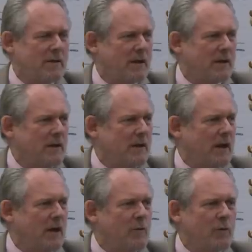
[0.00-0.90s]
uh,
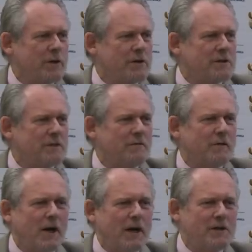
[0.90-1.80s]
I wouldn't
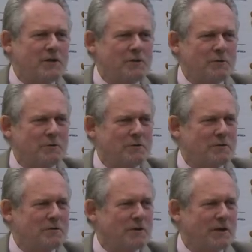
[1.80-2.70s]
advise
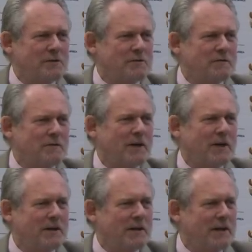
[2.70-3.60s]
you to try to
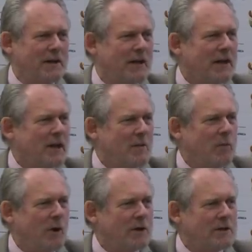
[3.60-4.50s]
find a
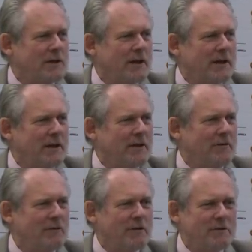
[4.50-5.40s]
partner
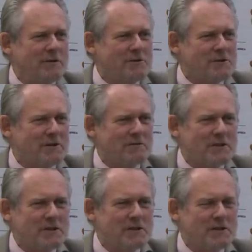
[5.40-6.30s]
in revenue
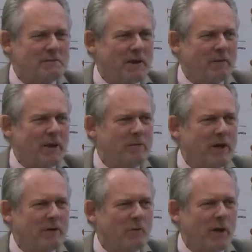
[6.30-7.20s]
services. They
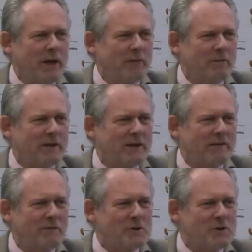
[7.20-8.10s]
may be unwilling,
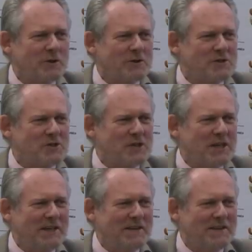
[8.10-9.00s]
but they've also got a
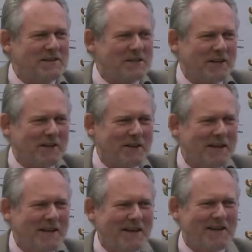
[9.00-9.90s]
sting in their
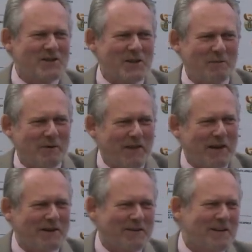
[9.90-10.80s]
tail, as
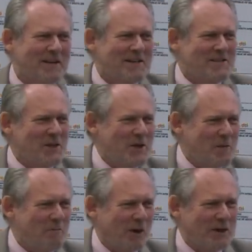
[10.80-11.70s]
some of our
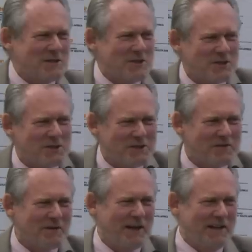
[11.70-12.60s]
senior
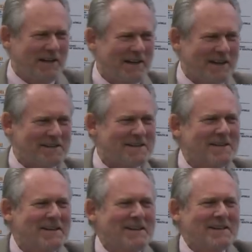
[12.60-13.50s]
politicians are finding
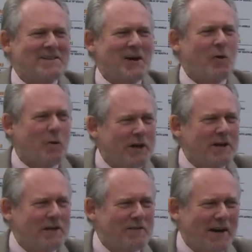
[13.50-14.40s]
out. So I
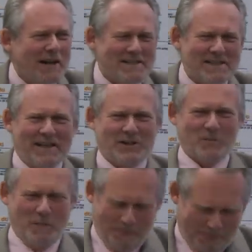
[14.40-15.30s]
wouldn't advise that.